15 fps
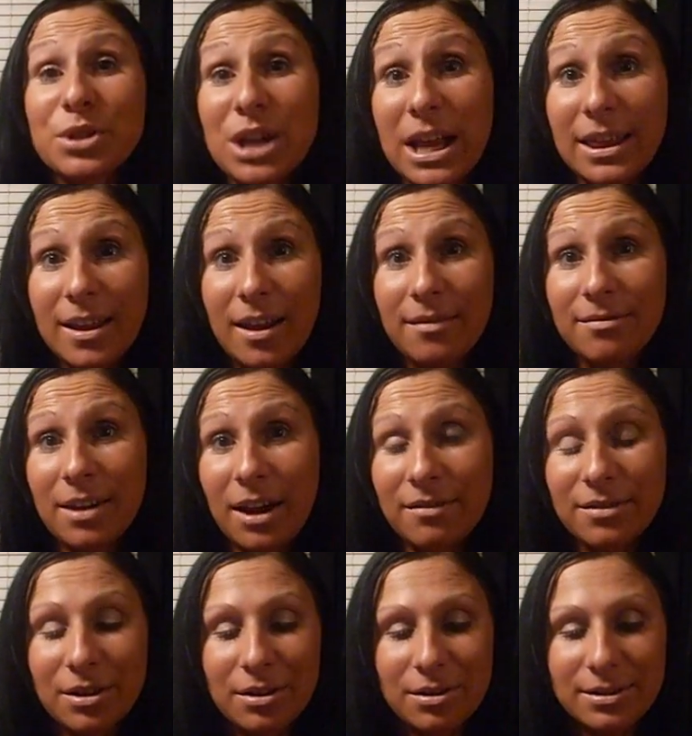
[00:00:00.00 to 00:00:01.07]
which I love
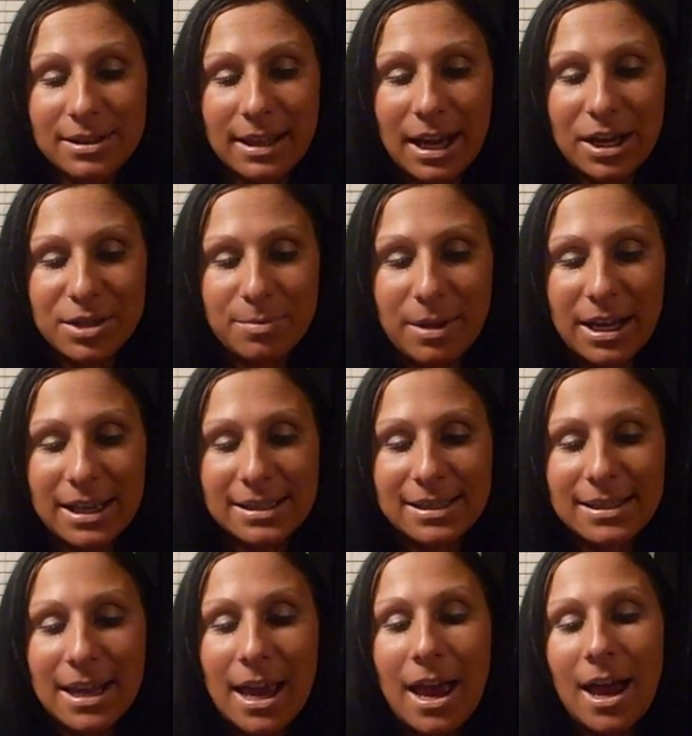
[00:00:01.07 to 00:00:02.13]
CoverGirl's Lash
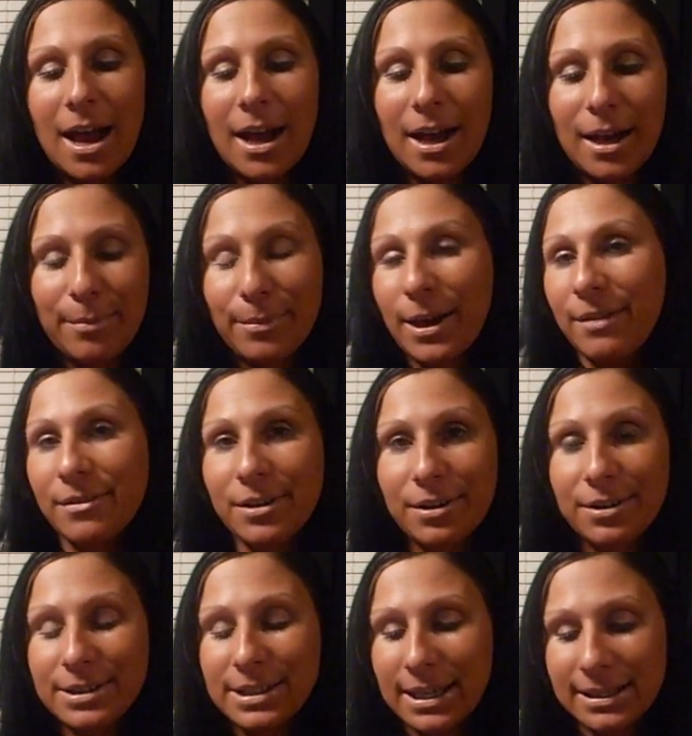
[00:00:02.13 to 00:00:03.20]
Blast.
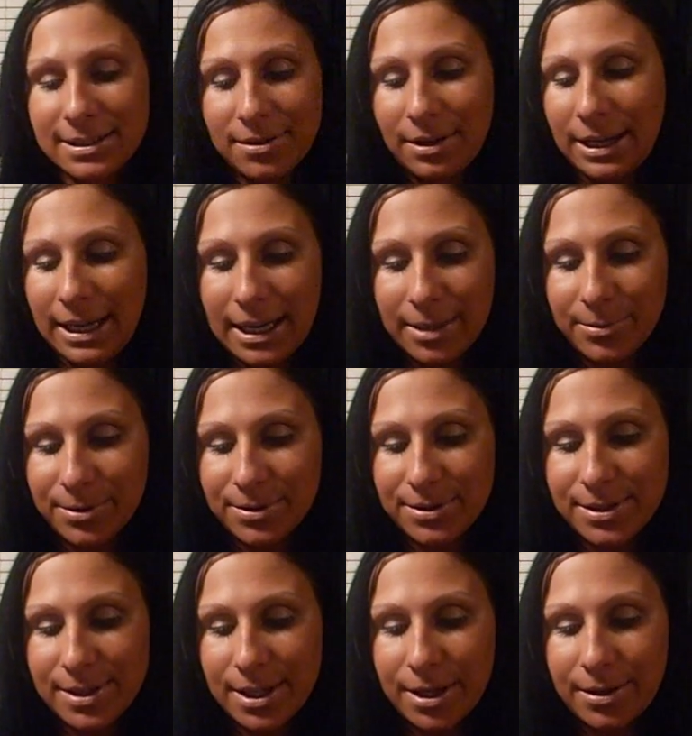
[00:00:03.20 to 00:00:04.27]
CoverGirl tests on
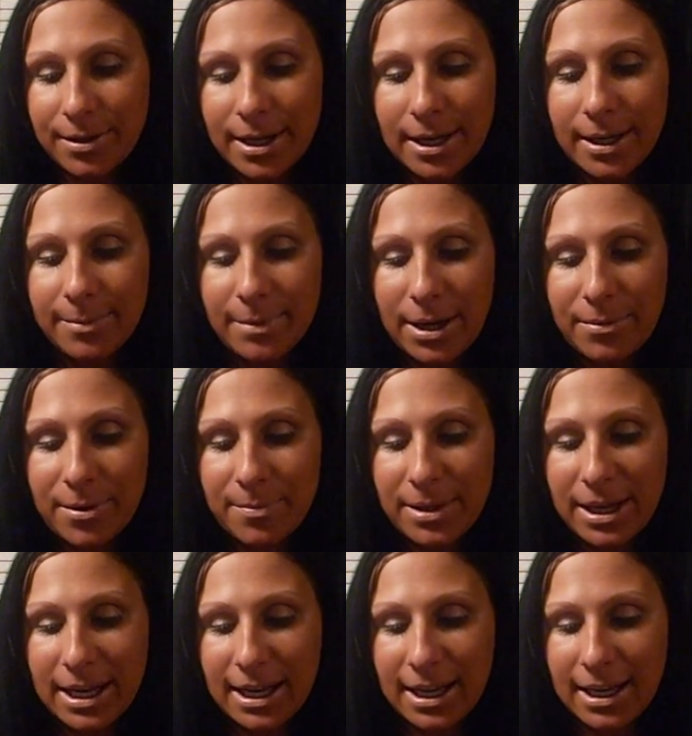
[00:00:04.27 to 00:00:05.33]
animals, so I won't
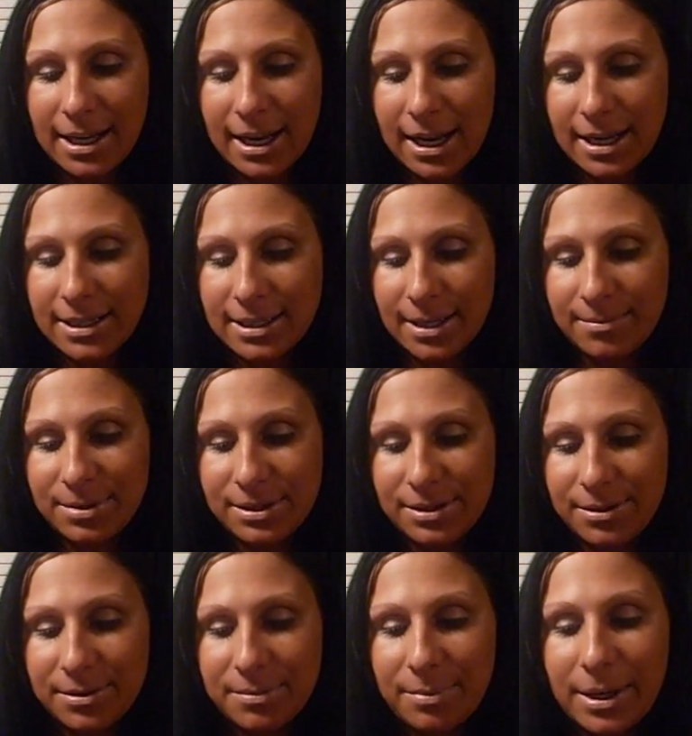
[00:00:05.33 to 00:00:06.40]
be getting it anytime
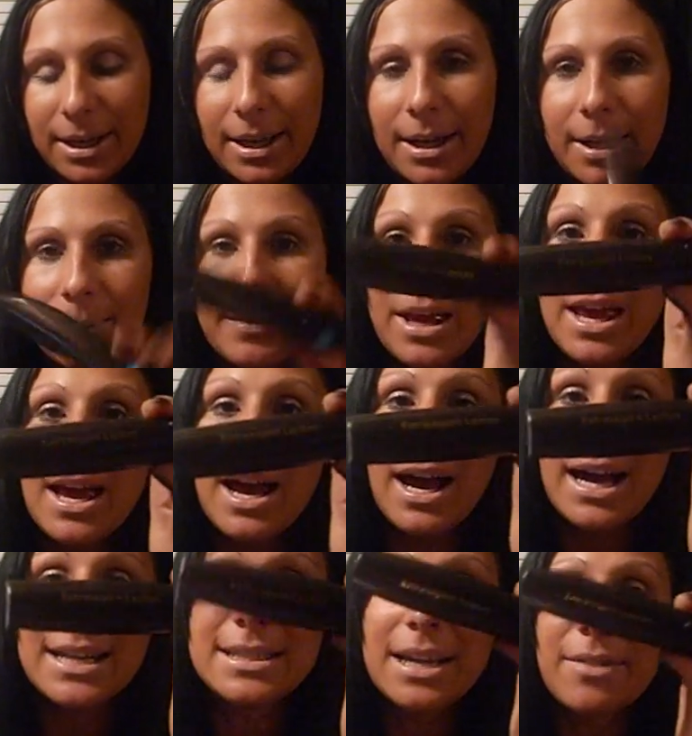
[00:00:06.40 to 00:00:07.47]
soon, but
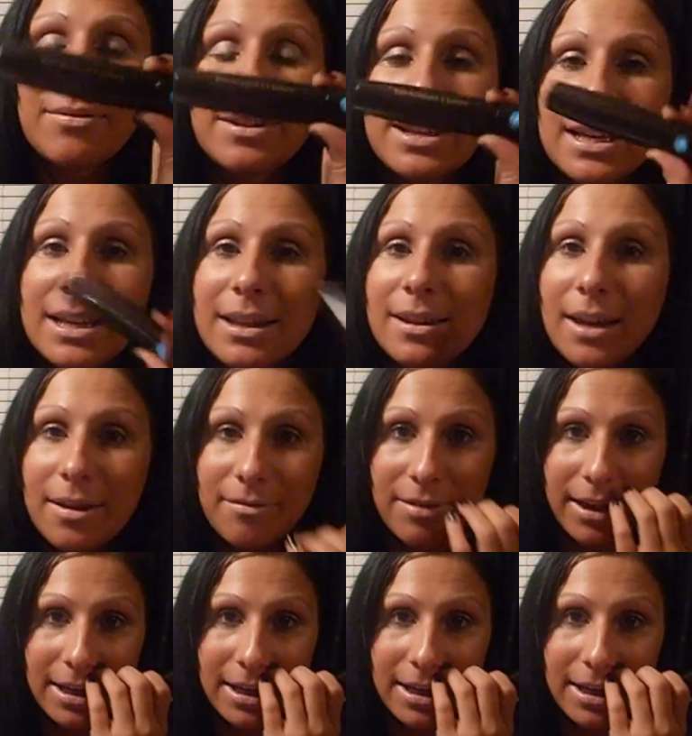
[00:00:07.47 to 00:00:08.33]
I definitely love